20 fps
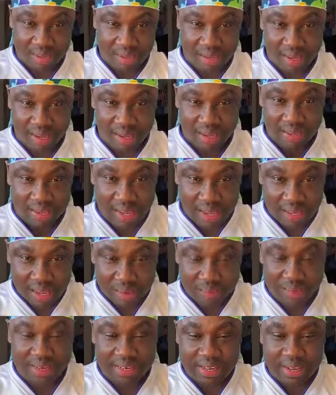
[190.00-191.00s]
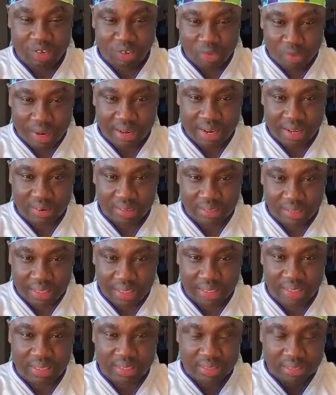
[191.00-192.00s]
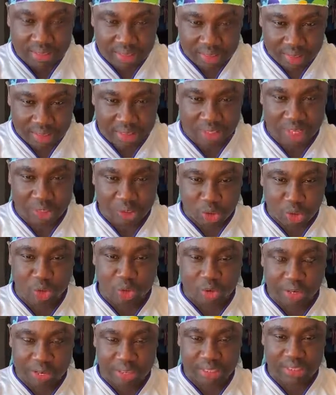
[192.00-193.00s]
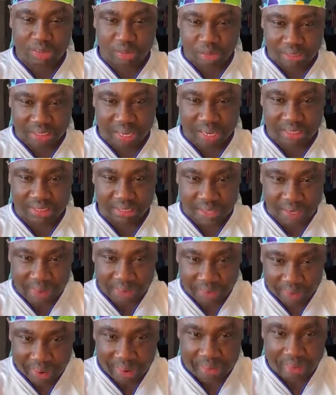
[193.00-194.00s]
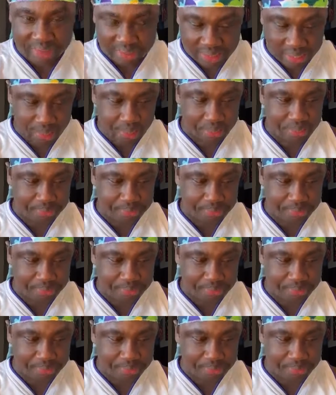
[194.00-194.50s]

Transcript: Ye be di e juma di nunchi. Share so no di nti mo share si. Why, Mr.